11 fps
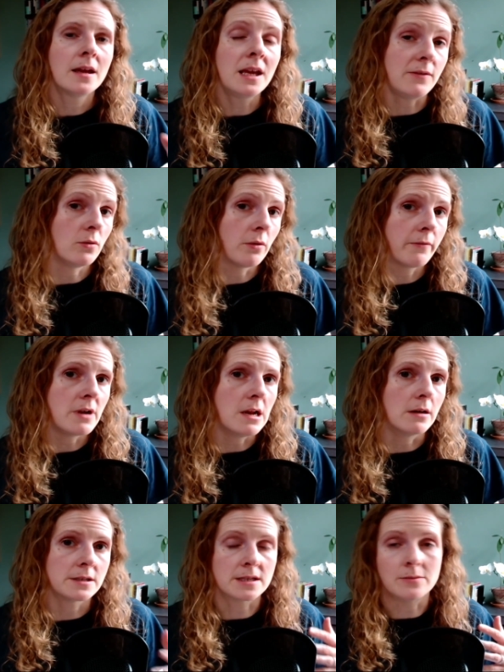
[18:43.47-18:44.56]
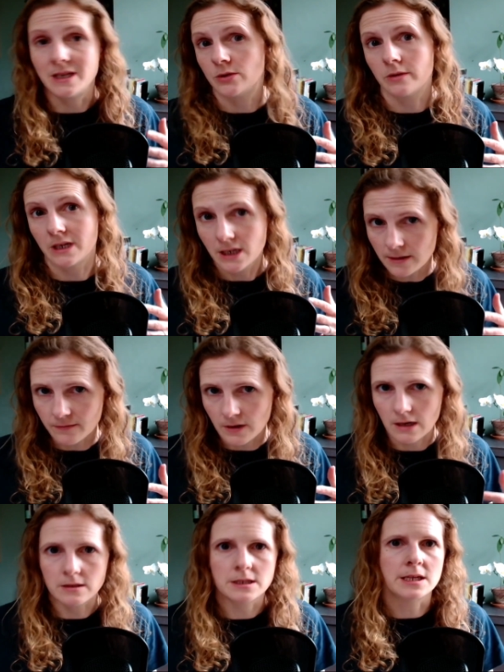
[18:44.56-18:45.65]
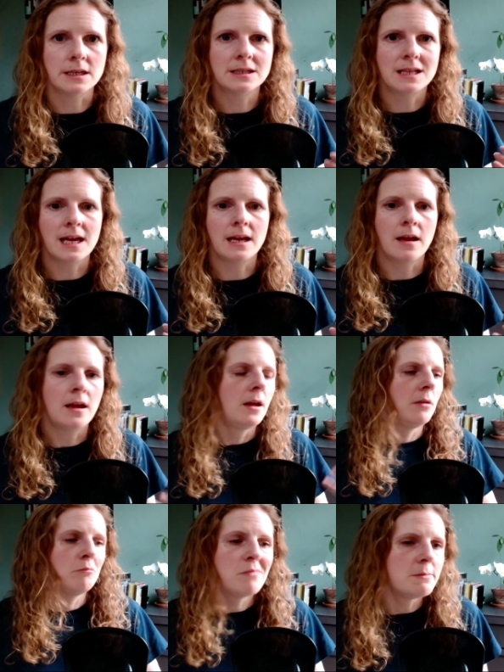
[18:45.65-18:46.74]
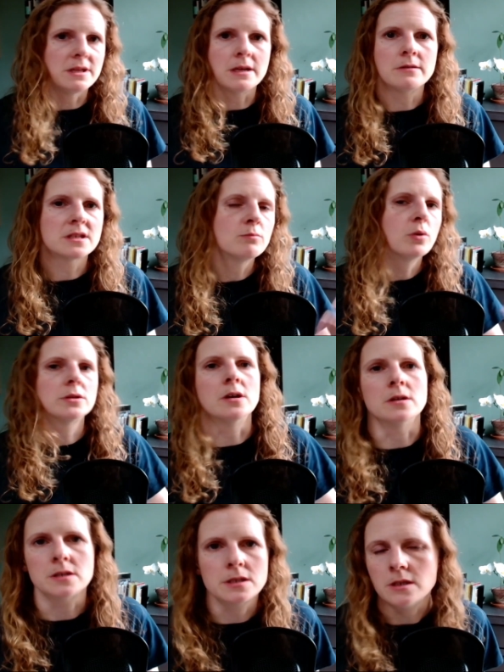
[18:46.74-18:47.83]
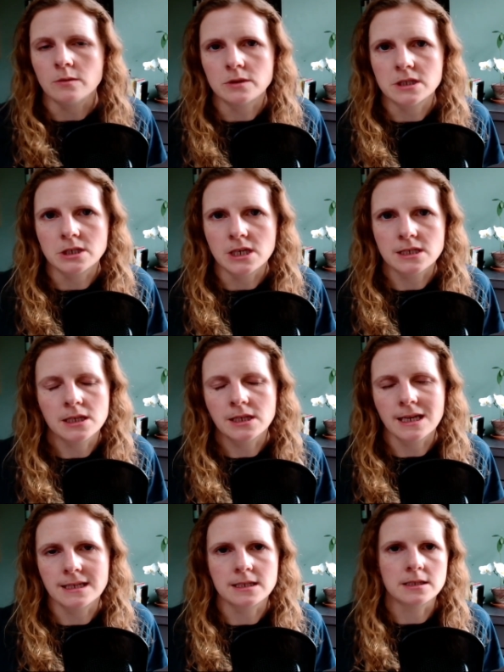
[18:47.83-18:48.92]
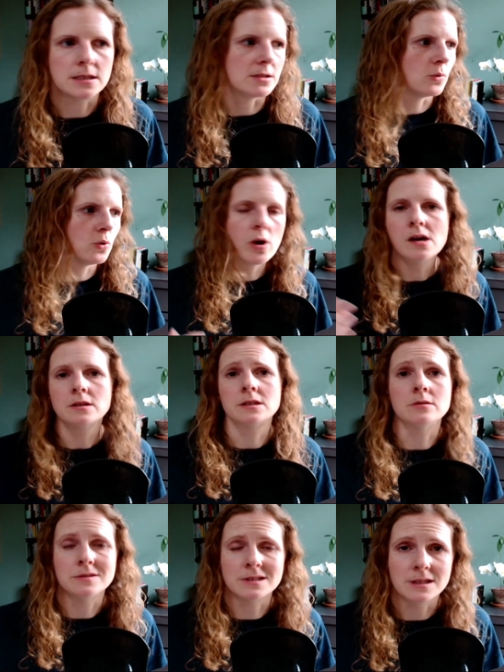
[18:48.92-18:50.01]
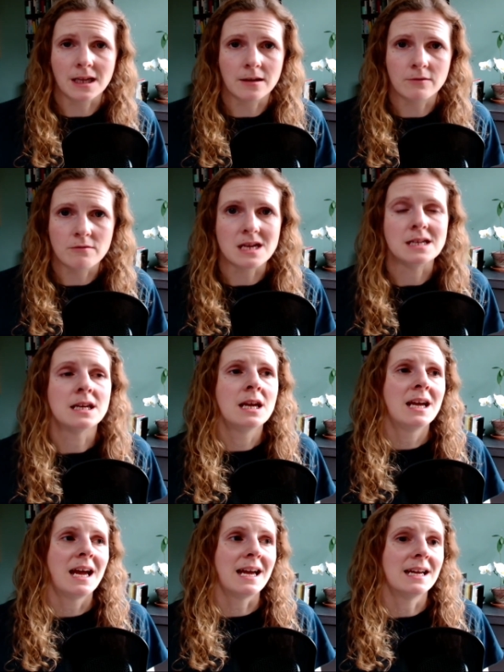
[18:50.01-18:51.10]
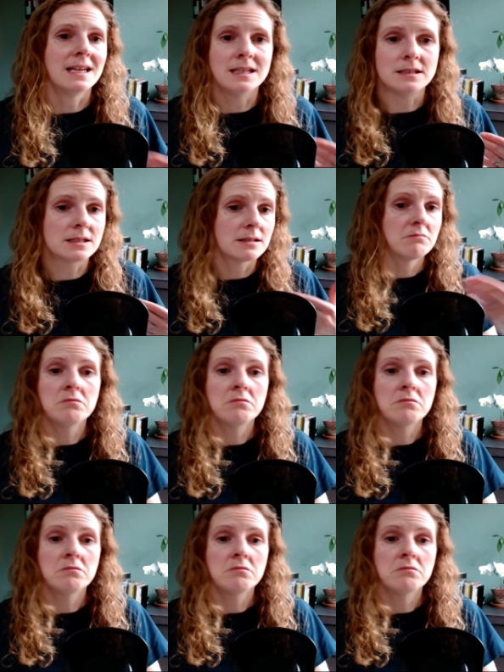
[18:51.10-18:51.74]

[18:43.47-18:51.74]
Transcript: If you're a freelancer mentoring another freelancer, then maybe there are some podcasts you would suggest that they listen to, or articles that they could read, and